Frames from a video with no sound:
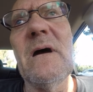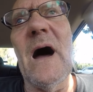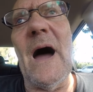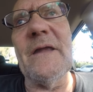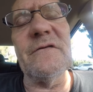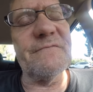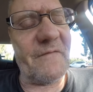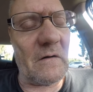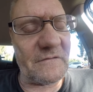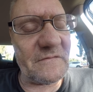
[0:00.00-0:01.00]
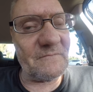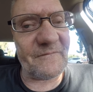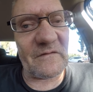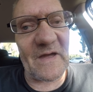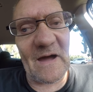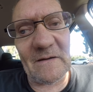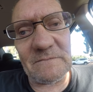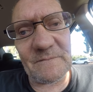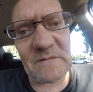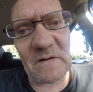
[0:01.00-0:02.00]
I didn't fault him for that
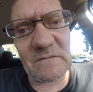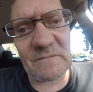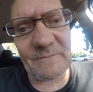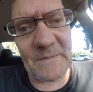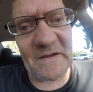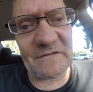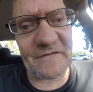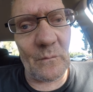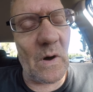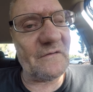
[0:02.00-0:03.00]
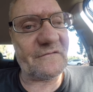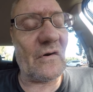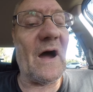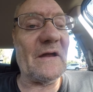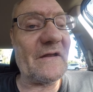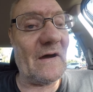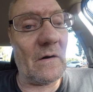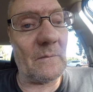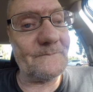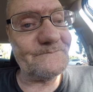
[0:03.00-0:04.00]
because he was trying to
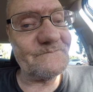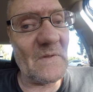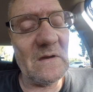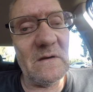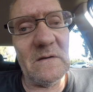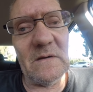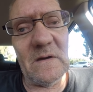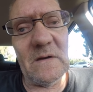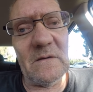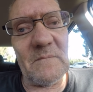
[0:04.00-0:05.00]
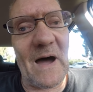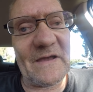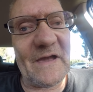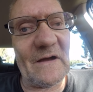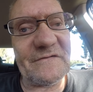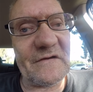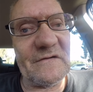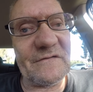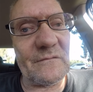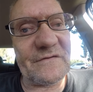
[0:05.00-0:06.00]
help. My guess
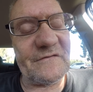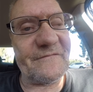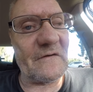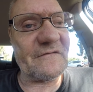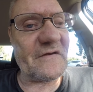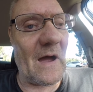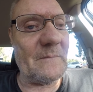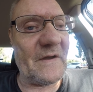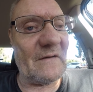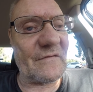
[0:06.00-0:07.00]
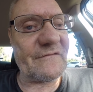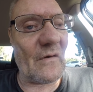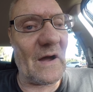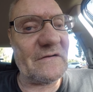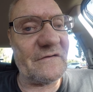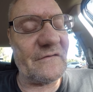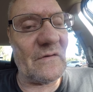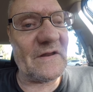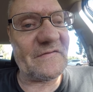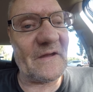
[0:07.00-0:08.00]
is it was the first time he ever tried to do
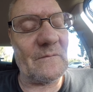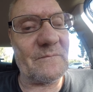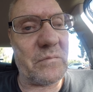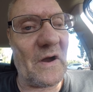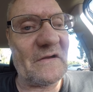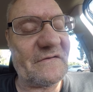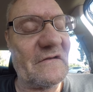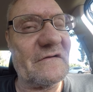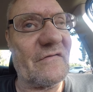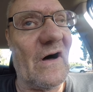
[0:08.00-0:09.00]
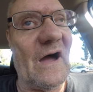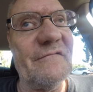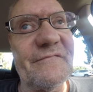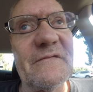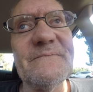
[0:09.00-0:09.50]
anything with brakes in his life.